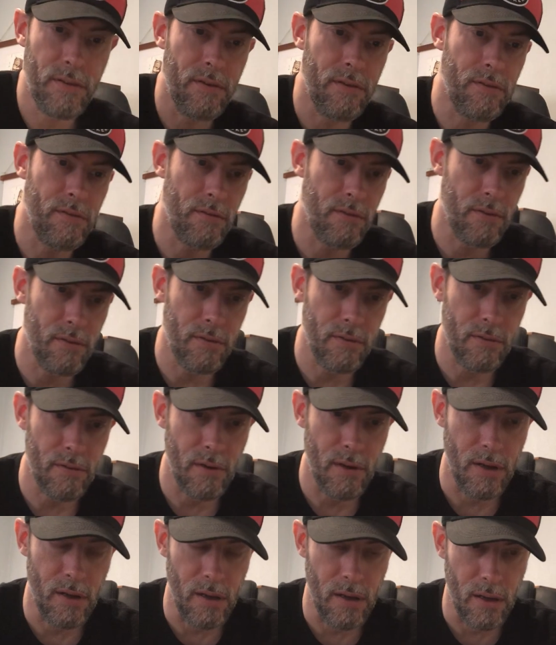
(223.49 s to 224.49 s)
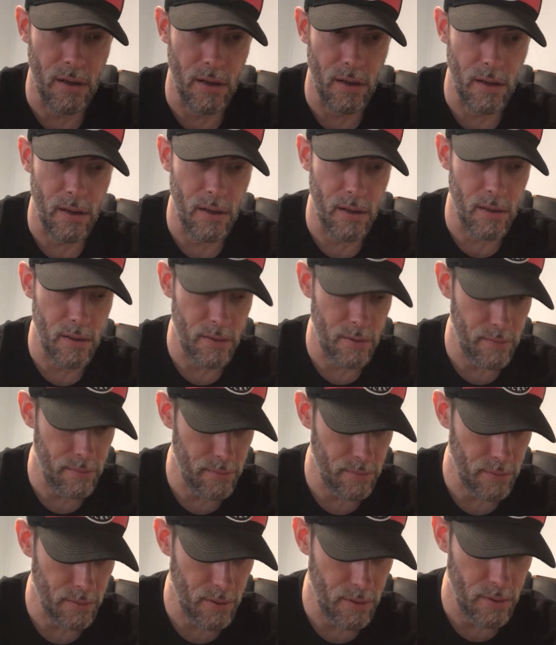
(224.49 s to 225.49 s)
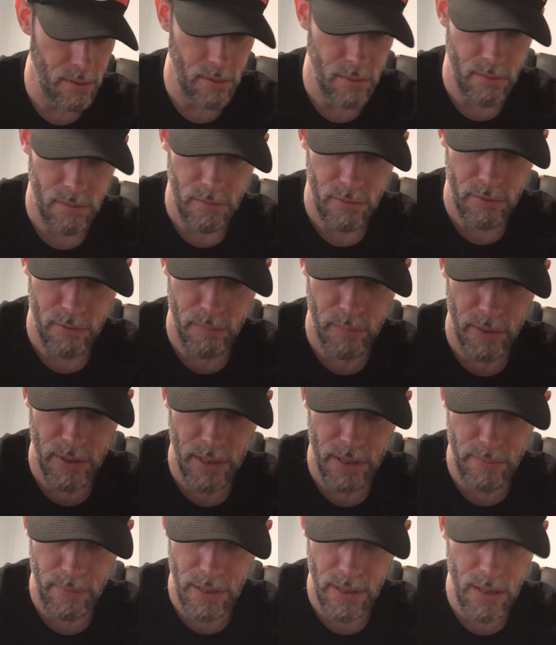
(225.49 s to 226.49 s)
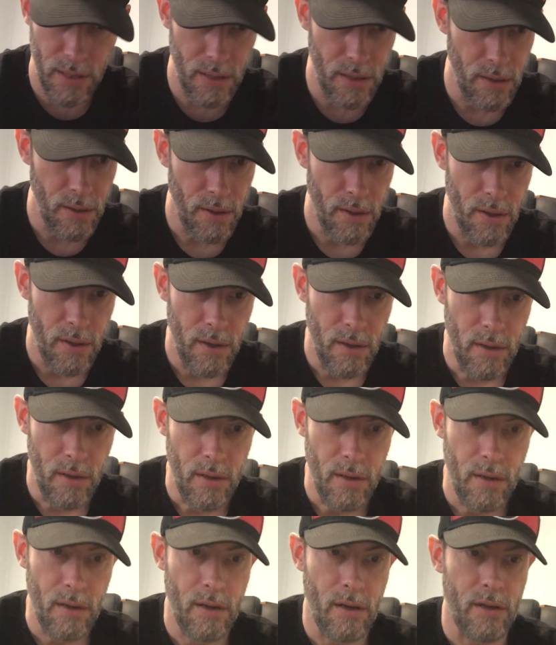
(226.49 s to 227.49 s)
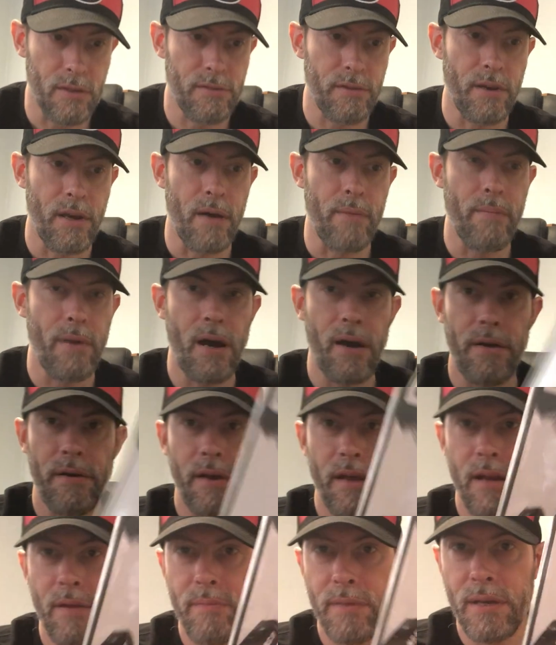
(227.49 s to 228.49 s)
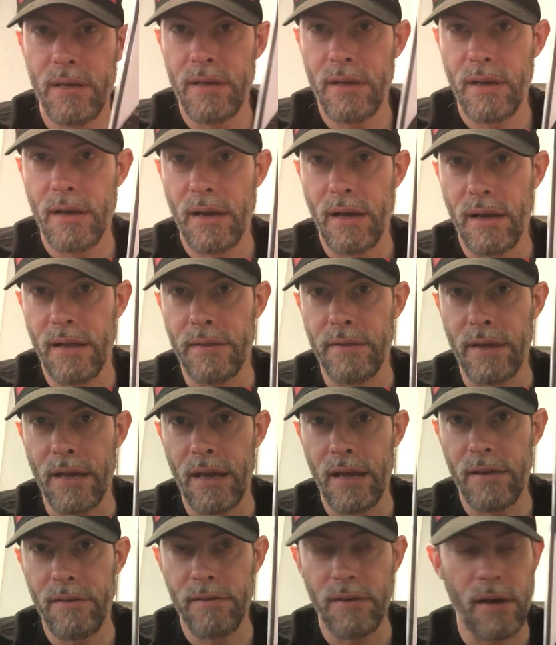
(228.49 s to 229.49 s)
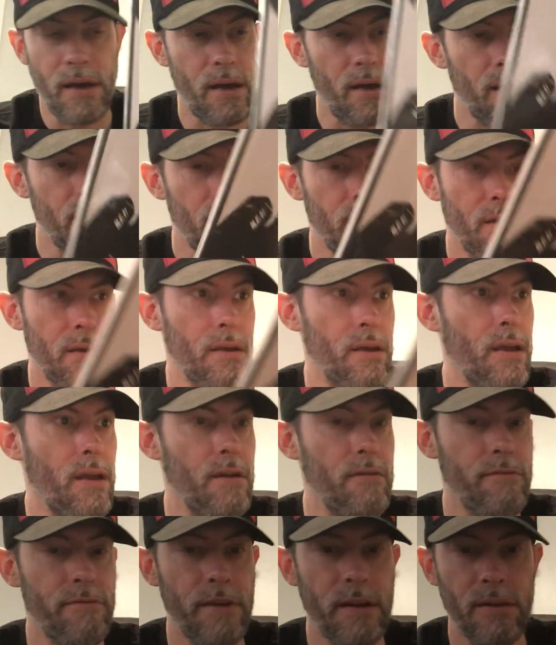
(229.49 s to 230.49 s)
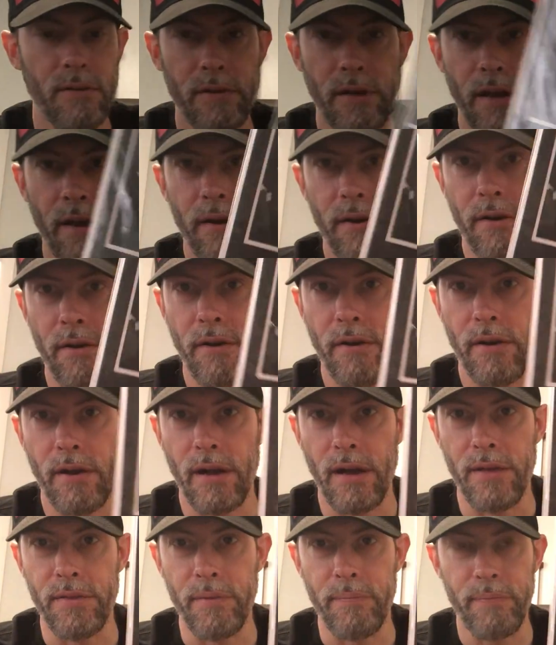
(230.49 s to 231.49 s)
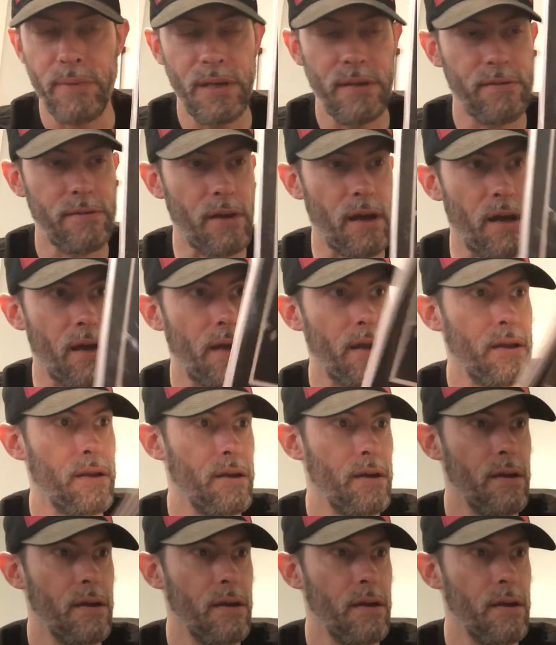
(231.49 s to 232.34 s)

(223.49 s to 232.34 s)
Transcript: this uh, split EP. Uh, so you got Modern Enemy on the A side, and Fatal Error on the B side.